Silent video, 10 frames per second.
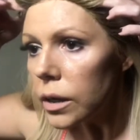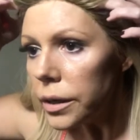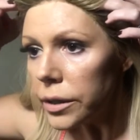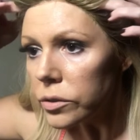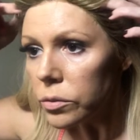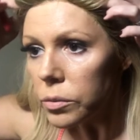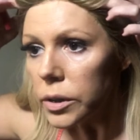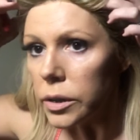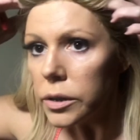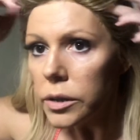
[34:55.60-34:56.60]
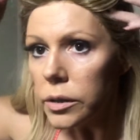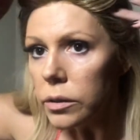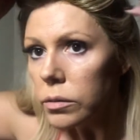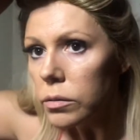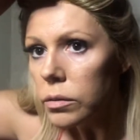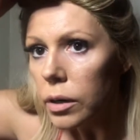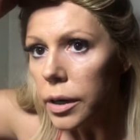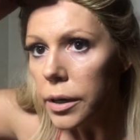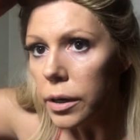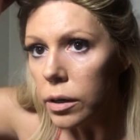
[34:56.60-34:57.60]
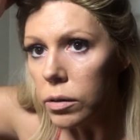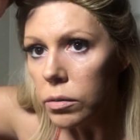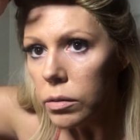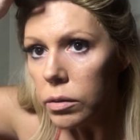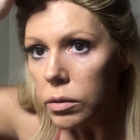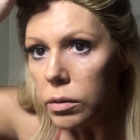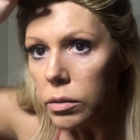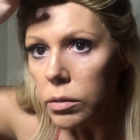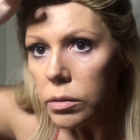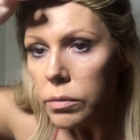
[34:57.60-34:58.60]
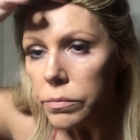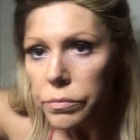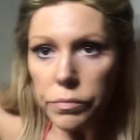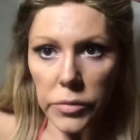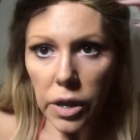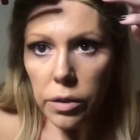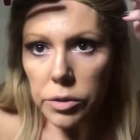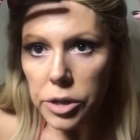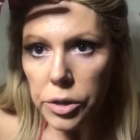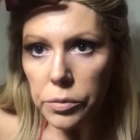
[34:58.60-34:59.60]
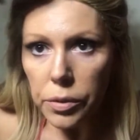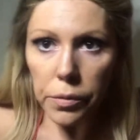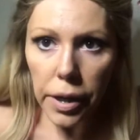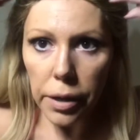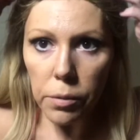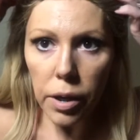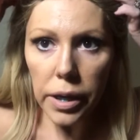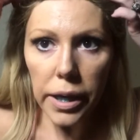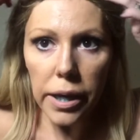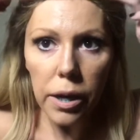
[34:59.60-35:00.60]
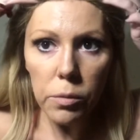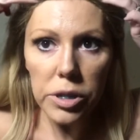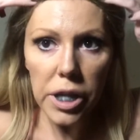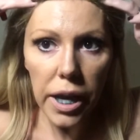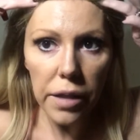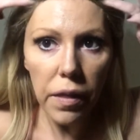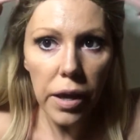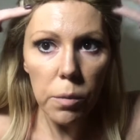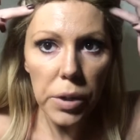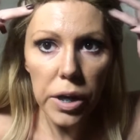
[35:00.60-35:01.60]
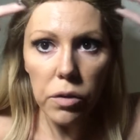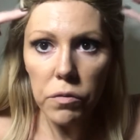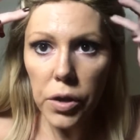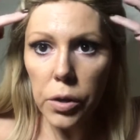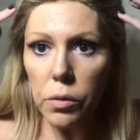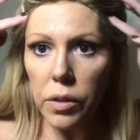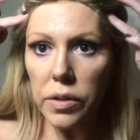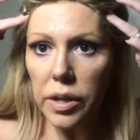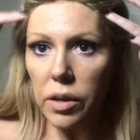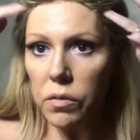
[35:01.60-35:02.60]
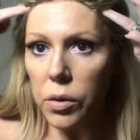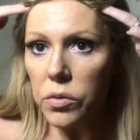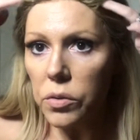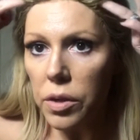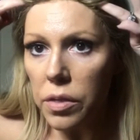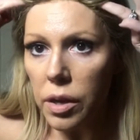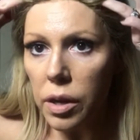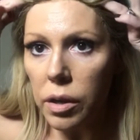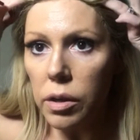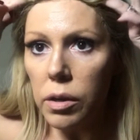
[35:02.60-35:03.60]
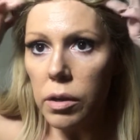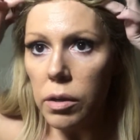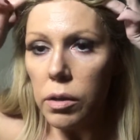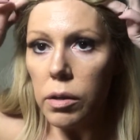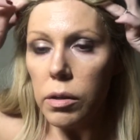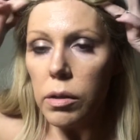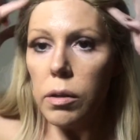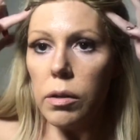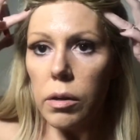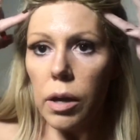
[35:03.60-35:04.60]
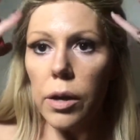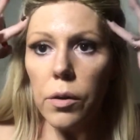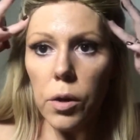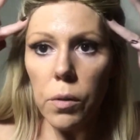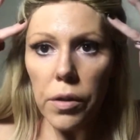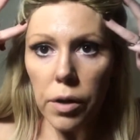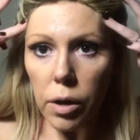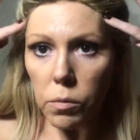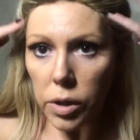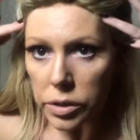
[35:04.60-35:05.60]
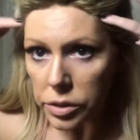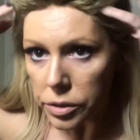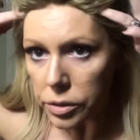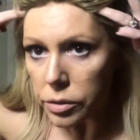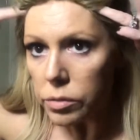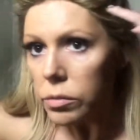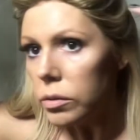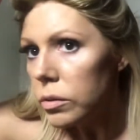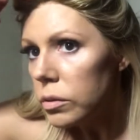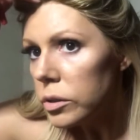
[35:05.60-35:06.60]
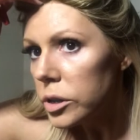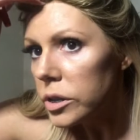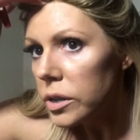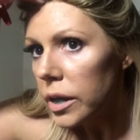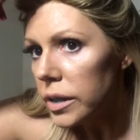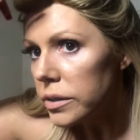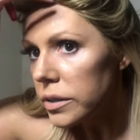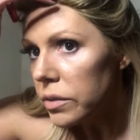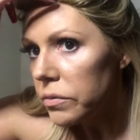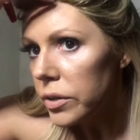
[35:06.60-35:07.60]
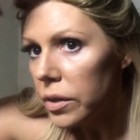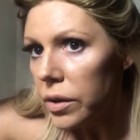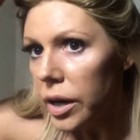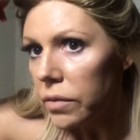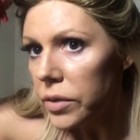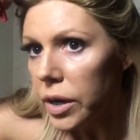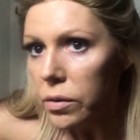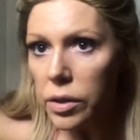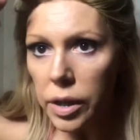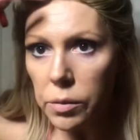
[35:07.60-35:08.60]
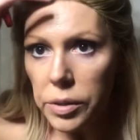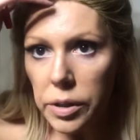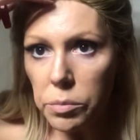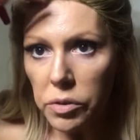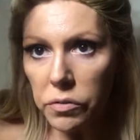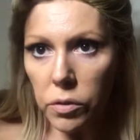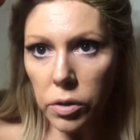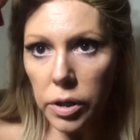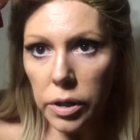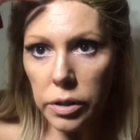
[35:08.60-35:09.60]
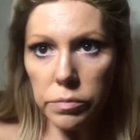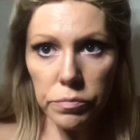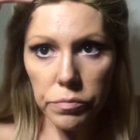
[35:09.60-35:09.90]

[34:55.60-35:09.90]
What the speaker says: And here's what we're gonna do. I know, oh shoot, okay. Well, again, I wish I had a panel vote, let's take a vote sort of thing. I don't know whether I want to just let it sit for another half an hour like we did before,